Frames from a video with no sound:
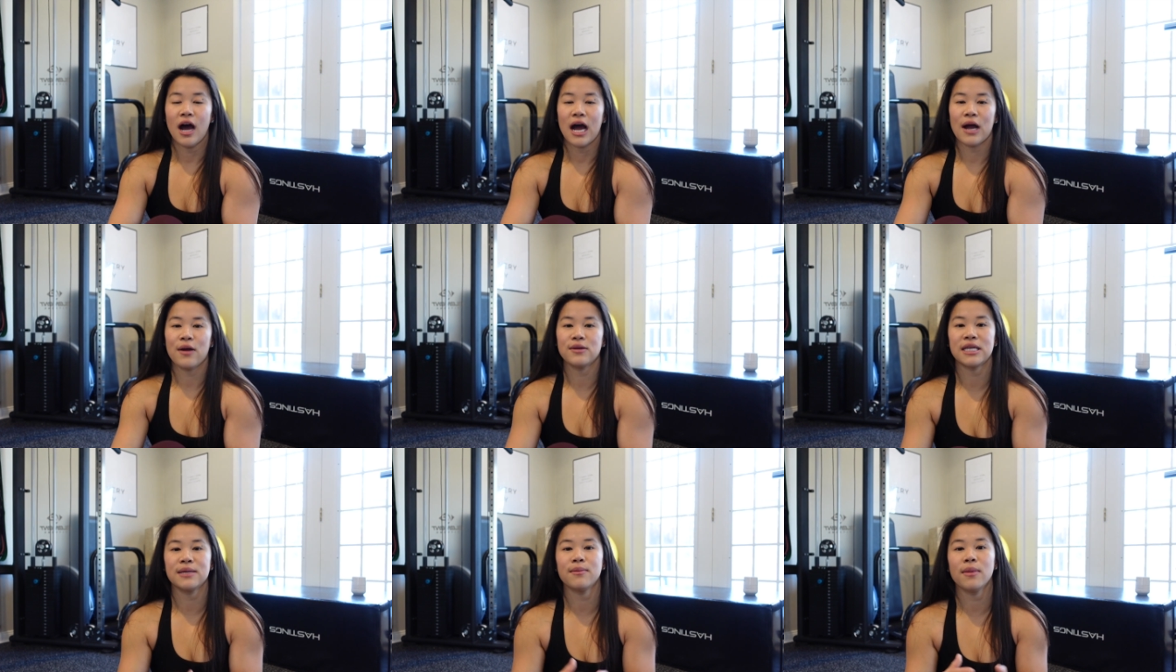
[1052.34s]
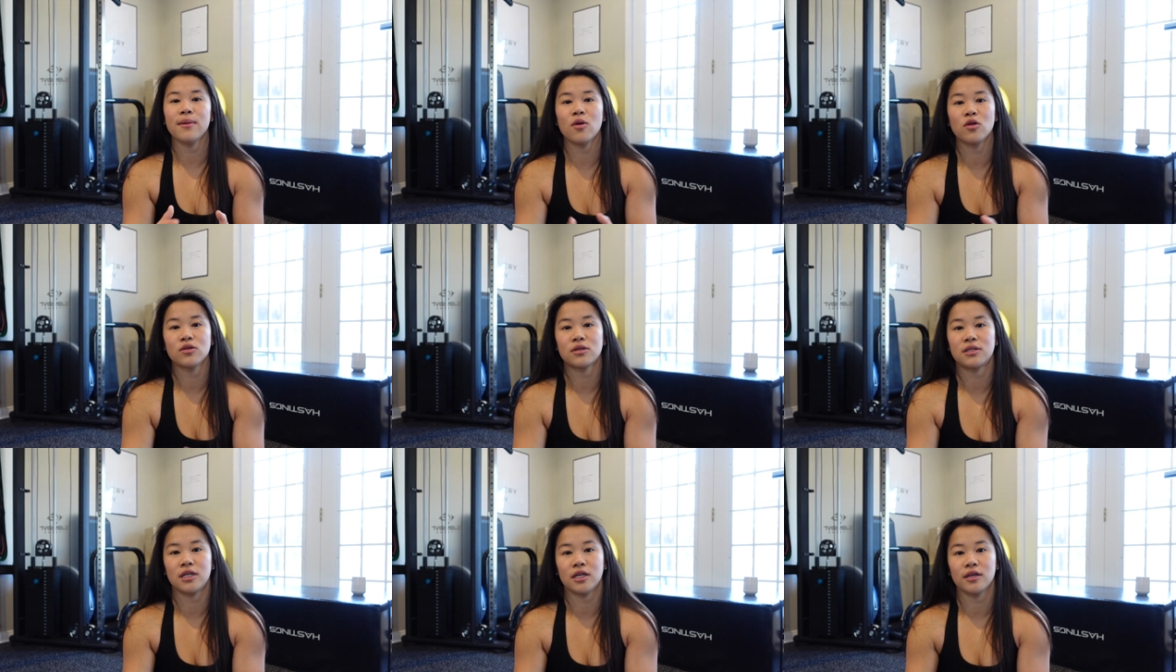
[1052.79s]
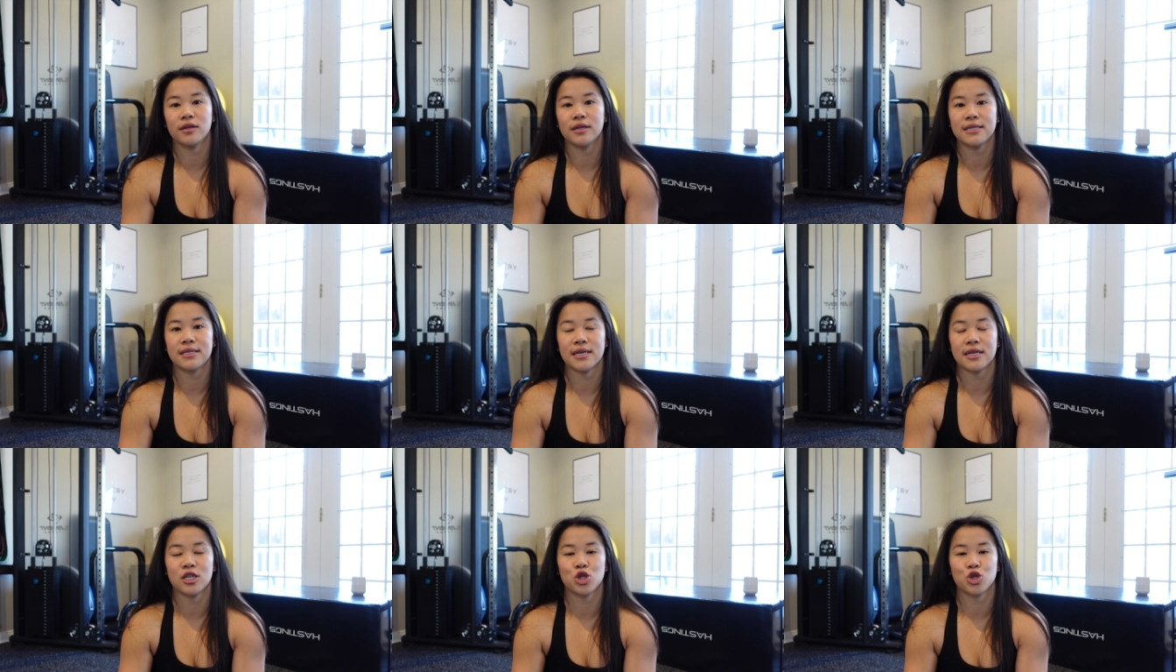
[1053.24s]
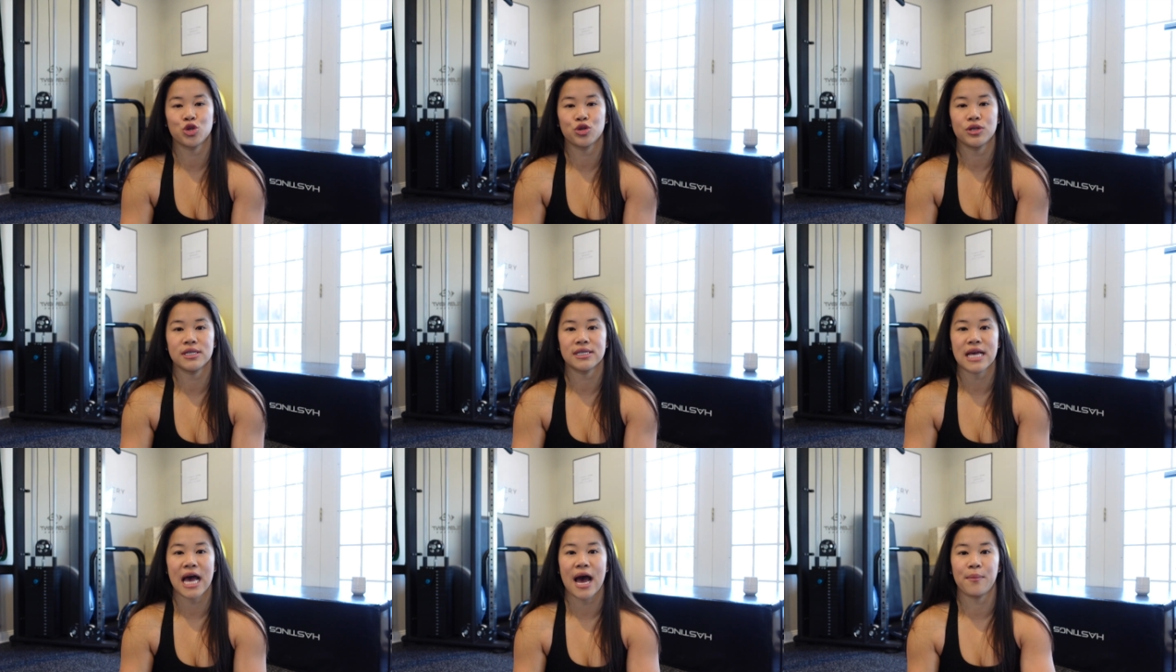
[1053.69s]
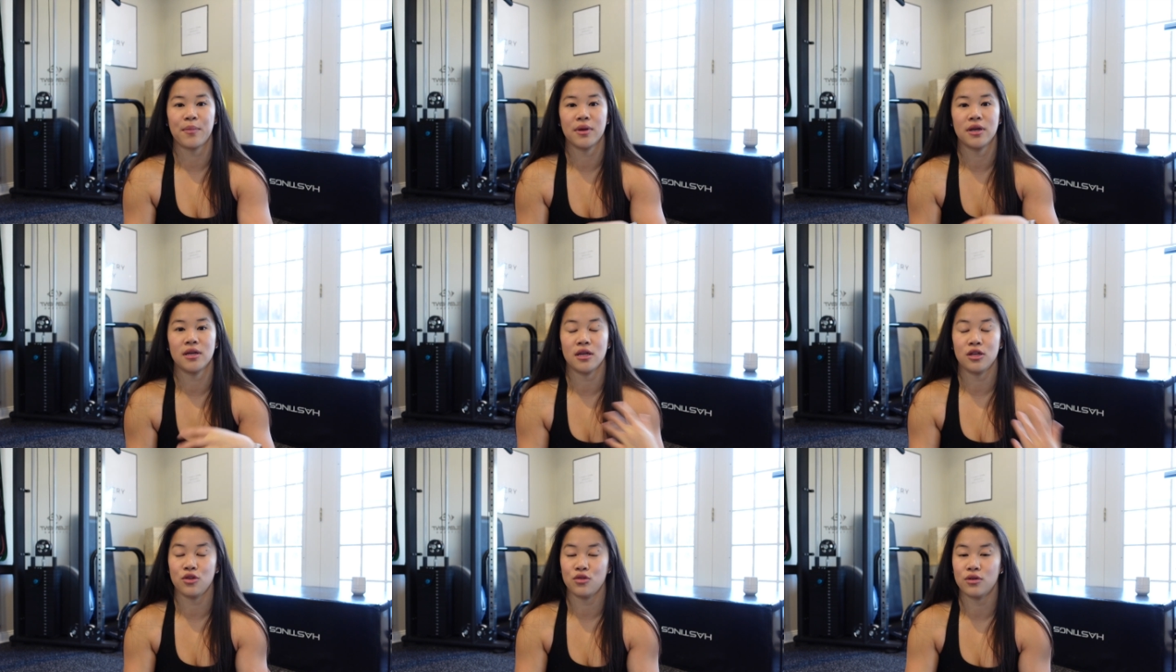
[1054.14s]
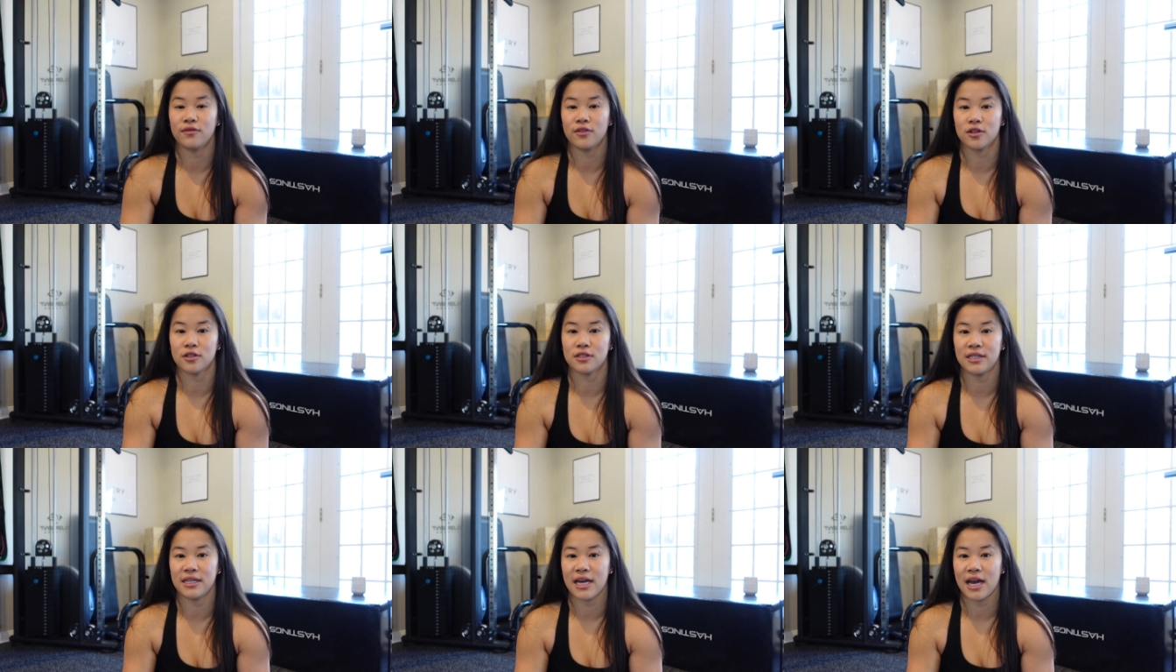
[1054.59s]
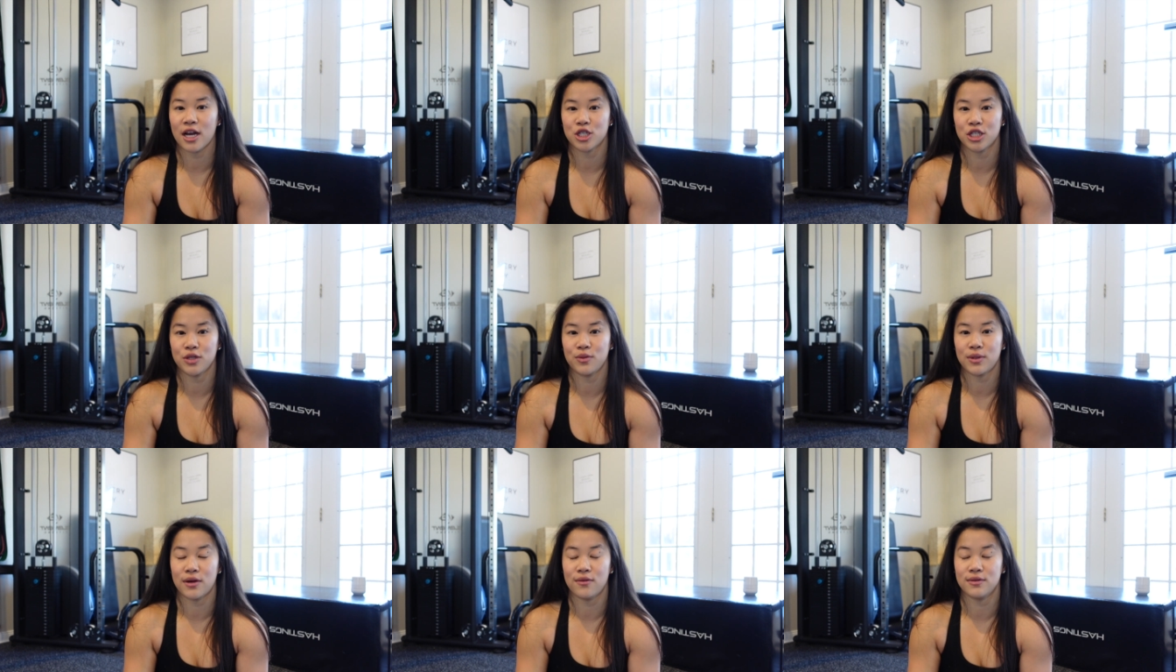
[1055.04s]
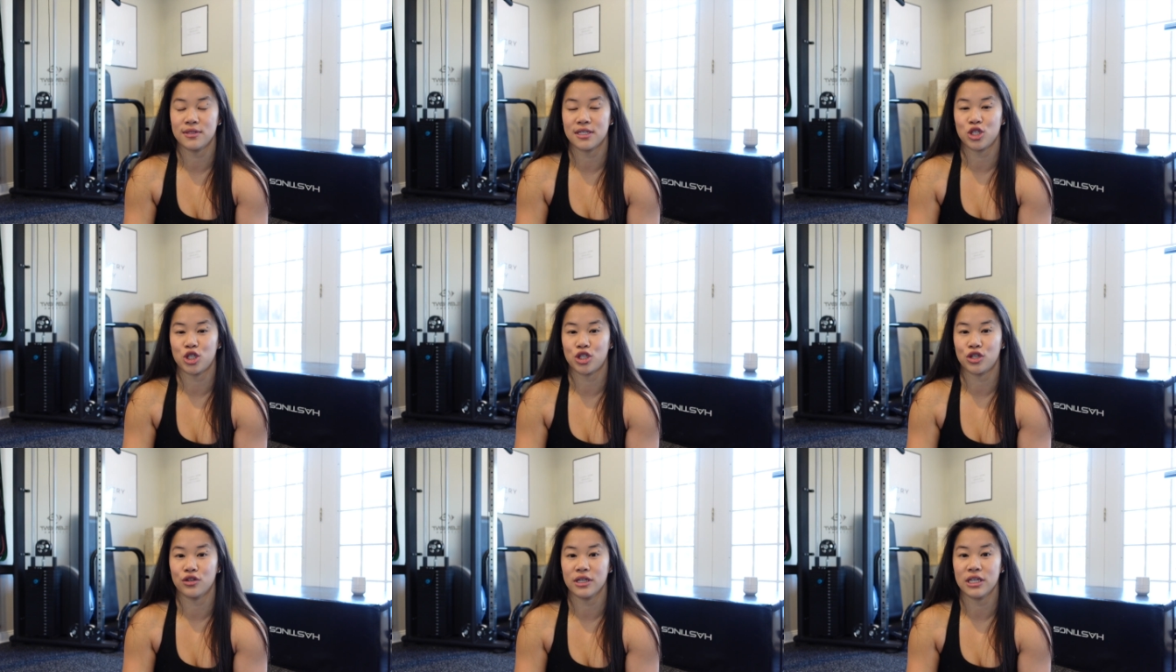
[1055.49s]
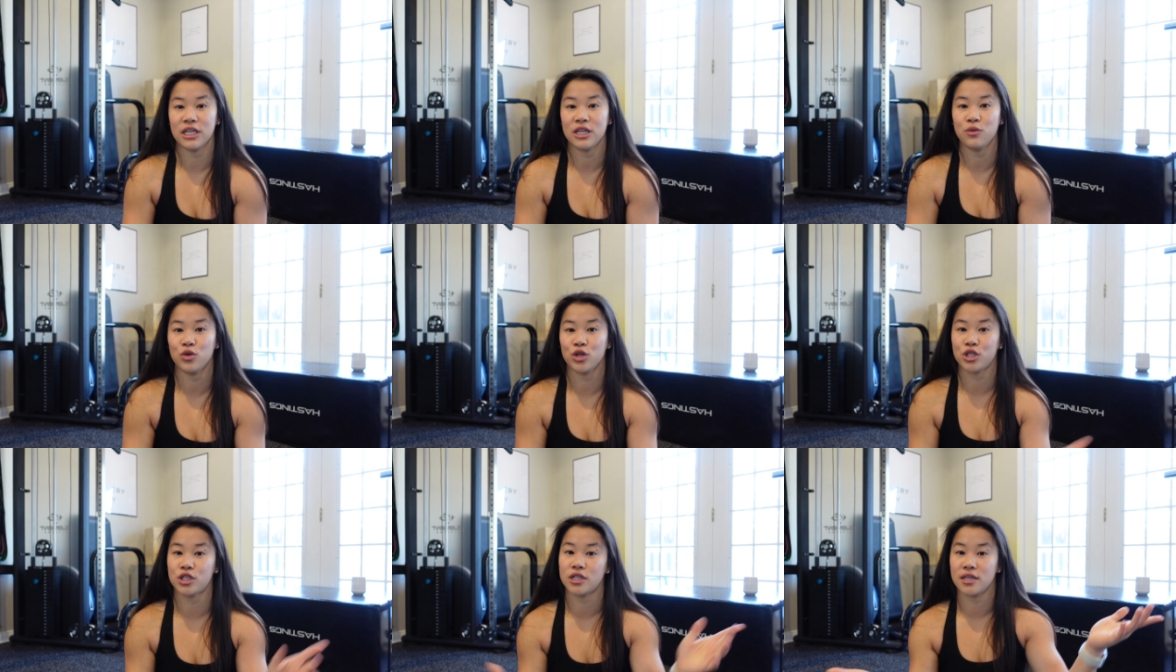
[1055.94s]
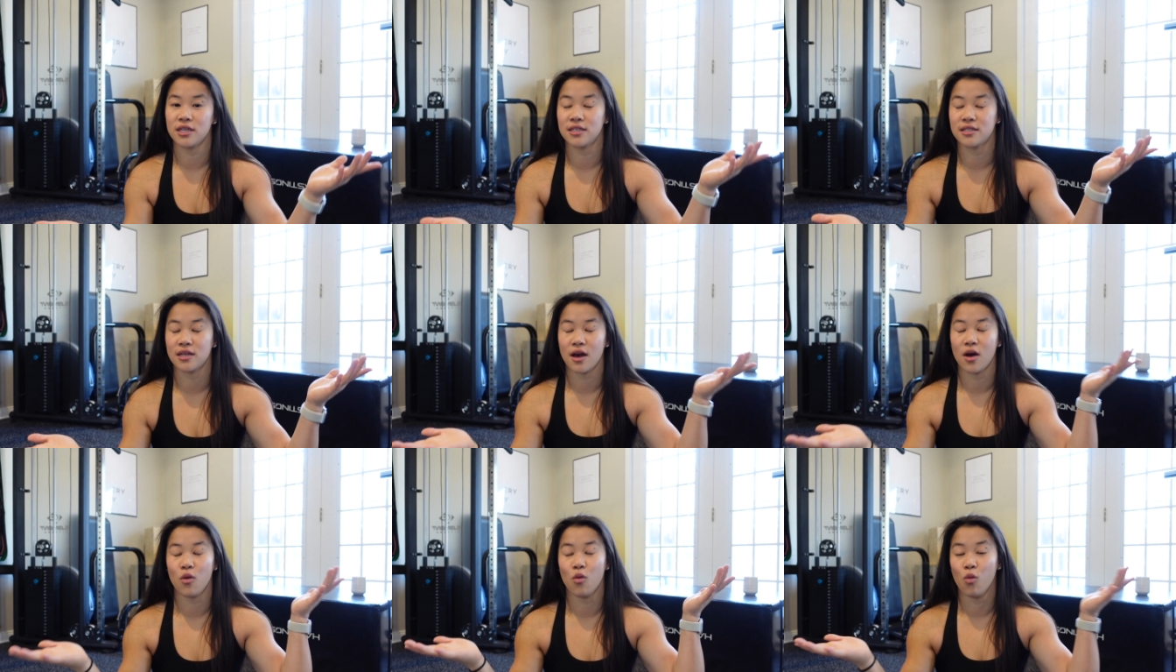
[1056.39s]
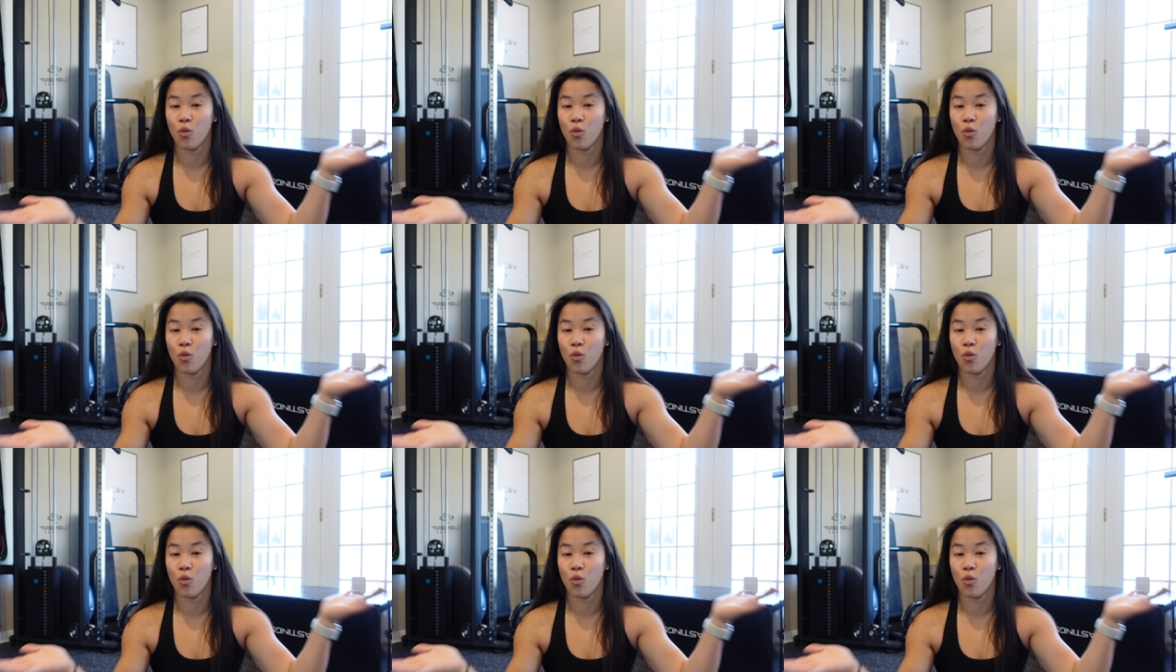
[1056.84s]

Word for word: I would say my most serious injuries happened in university actually when I was in cheerleading, which is